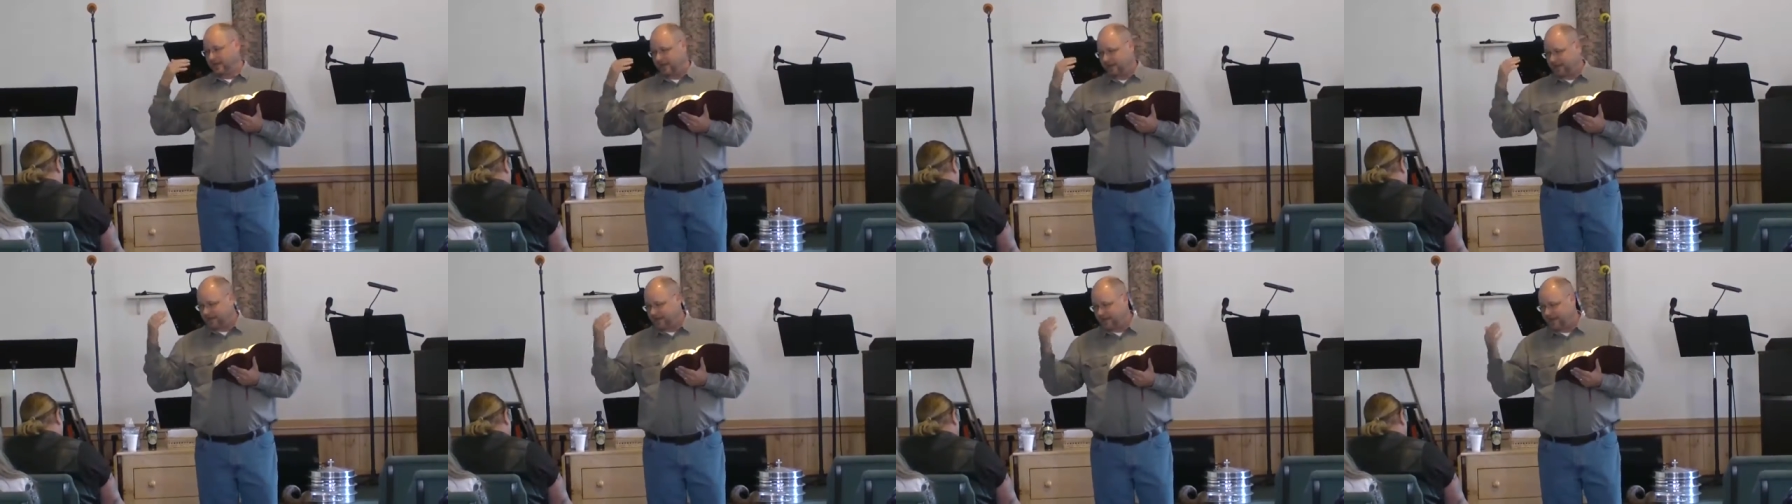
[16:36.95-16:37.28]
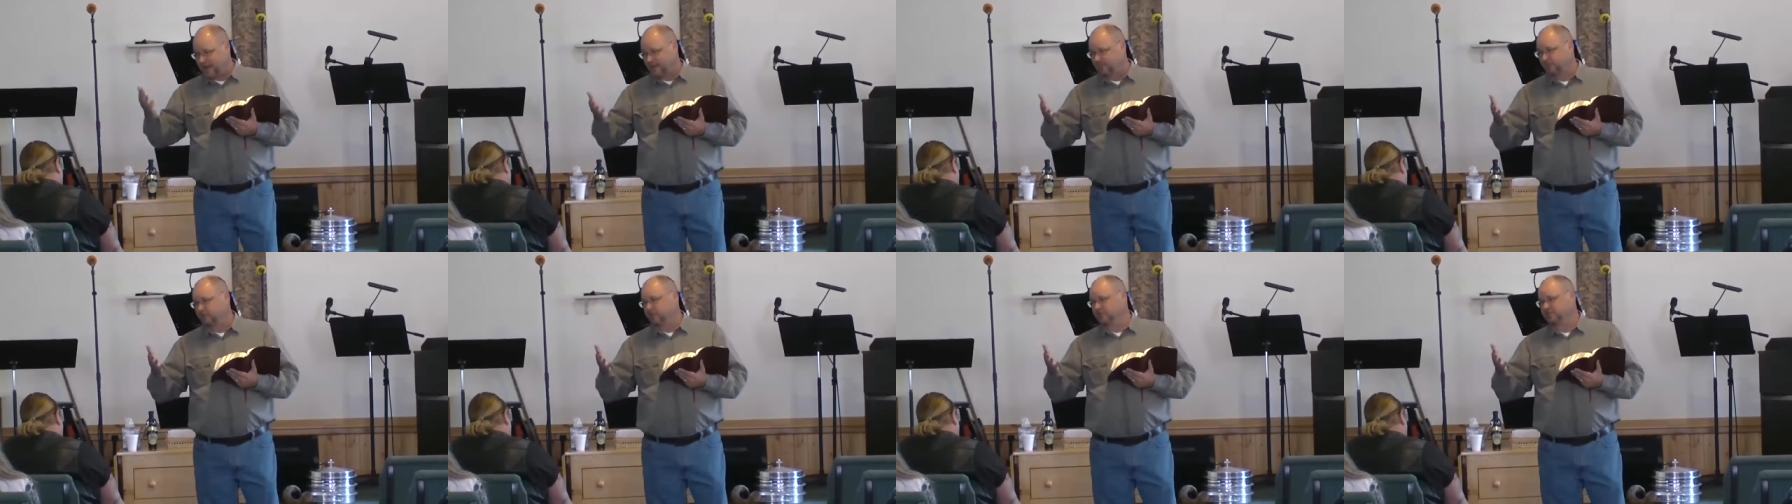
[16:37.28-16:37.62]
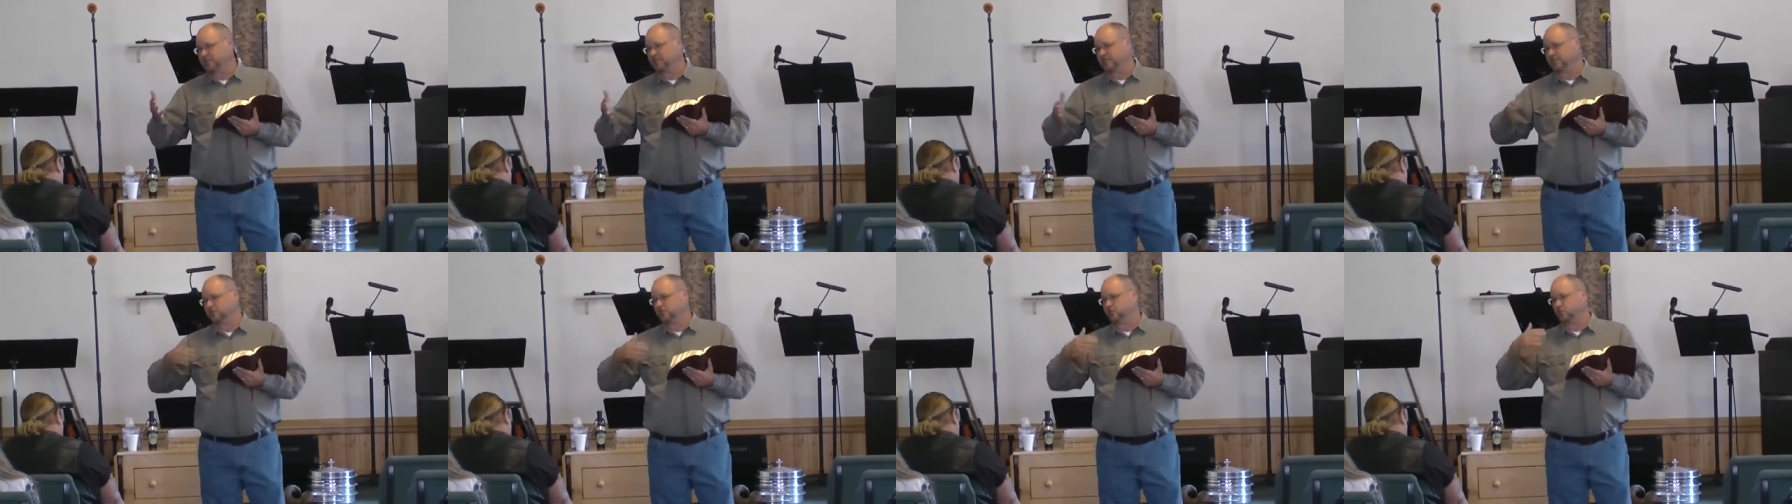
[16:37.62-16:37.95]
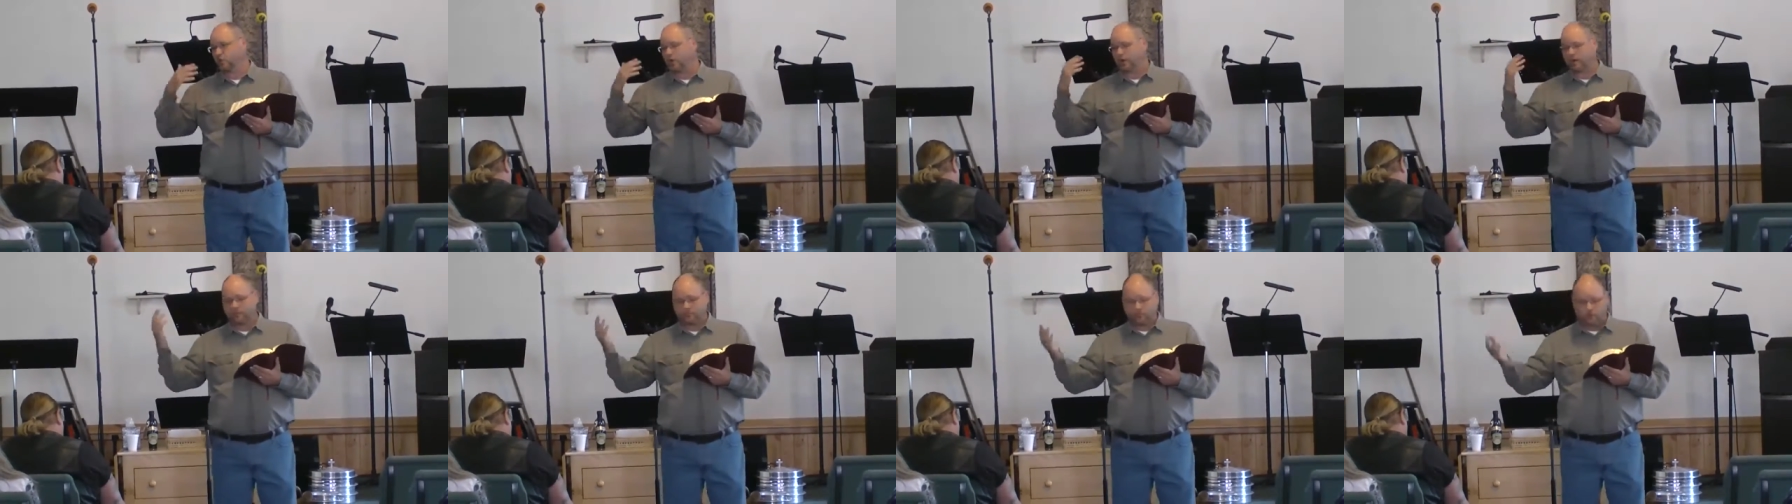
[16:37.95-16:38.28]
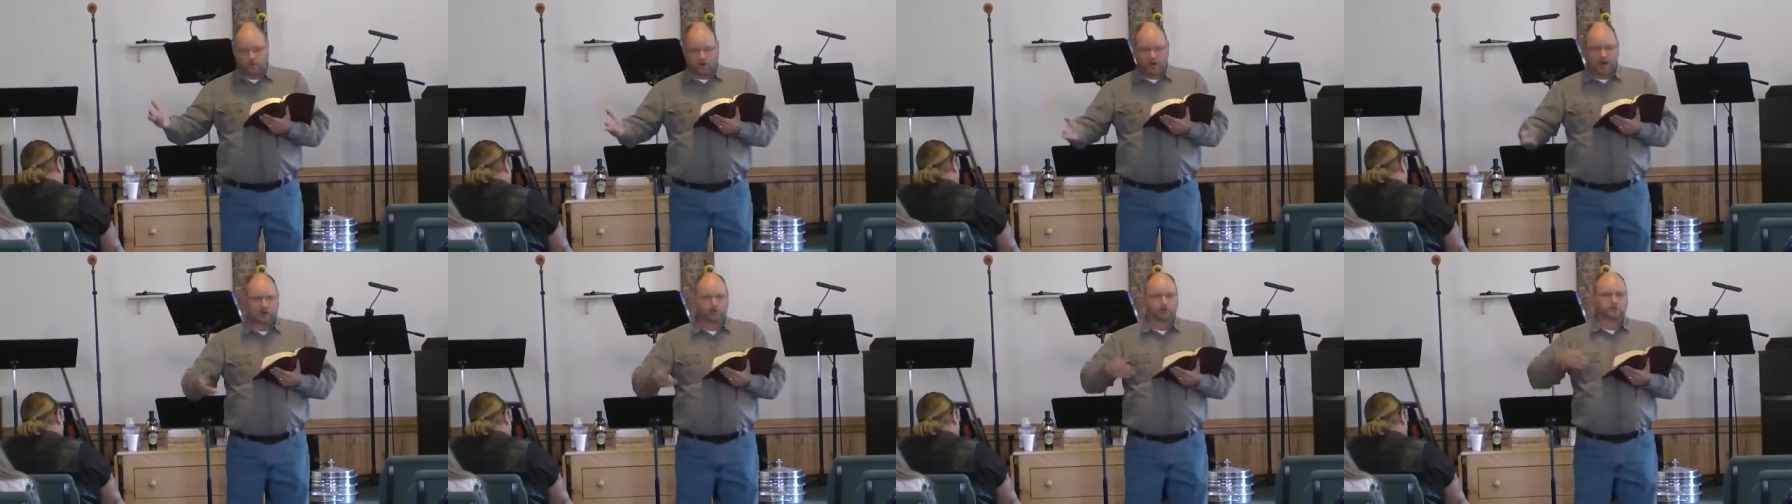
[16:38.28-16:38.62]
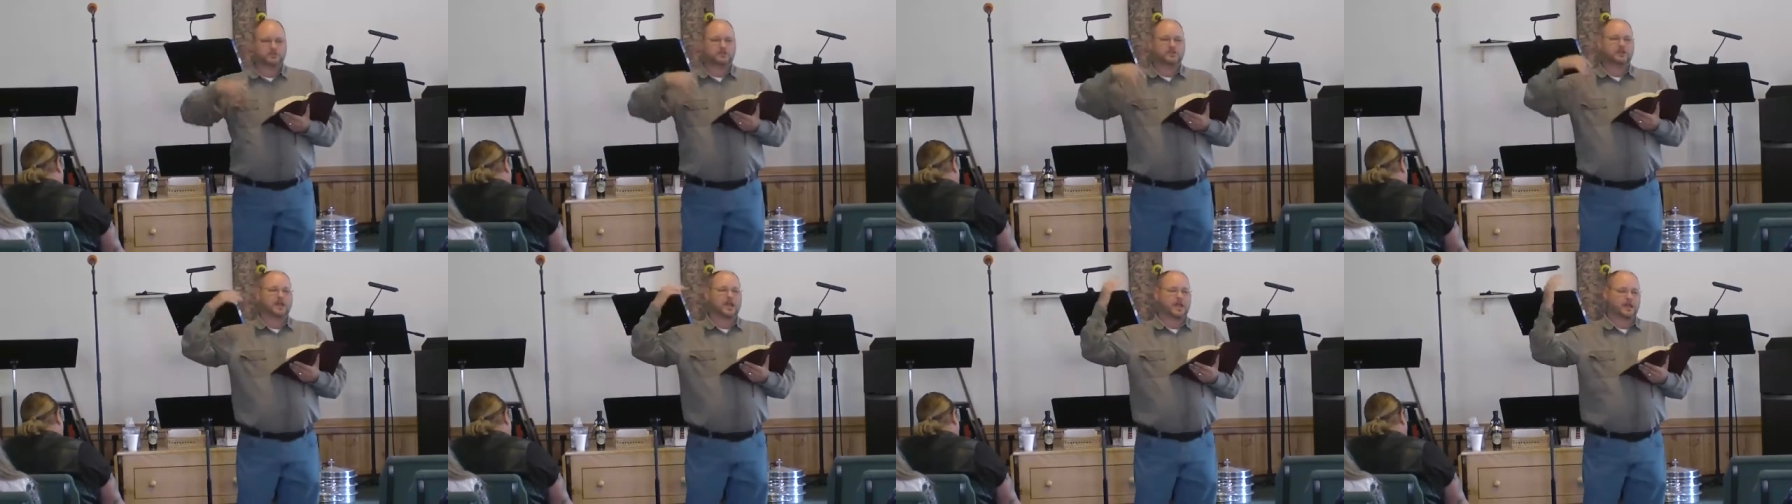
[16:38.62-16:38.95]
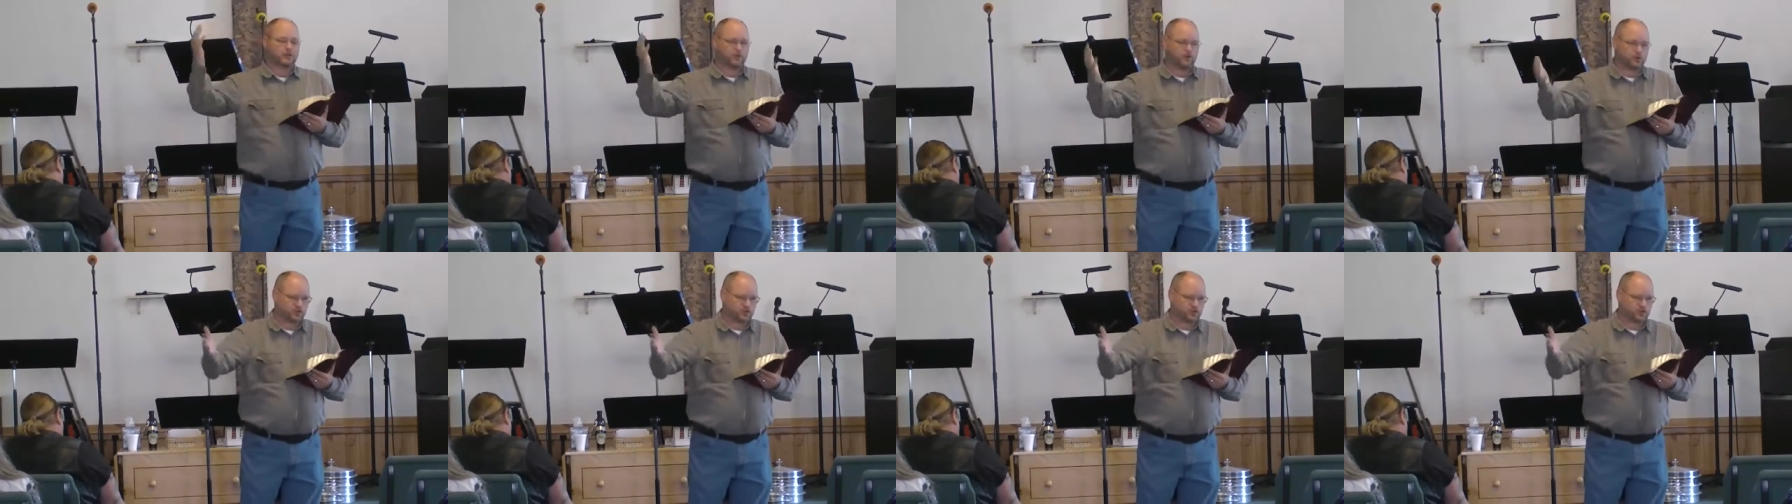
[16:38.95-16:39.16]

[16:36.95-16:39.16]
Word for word: that it never ceased 24 hours a day.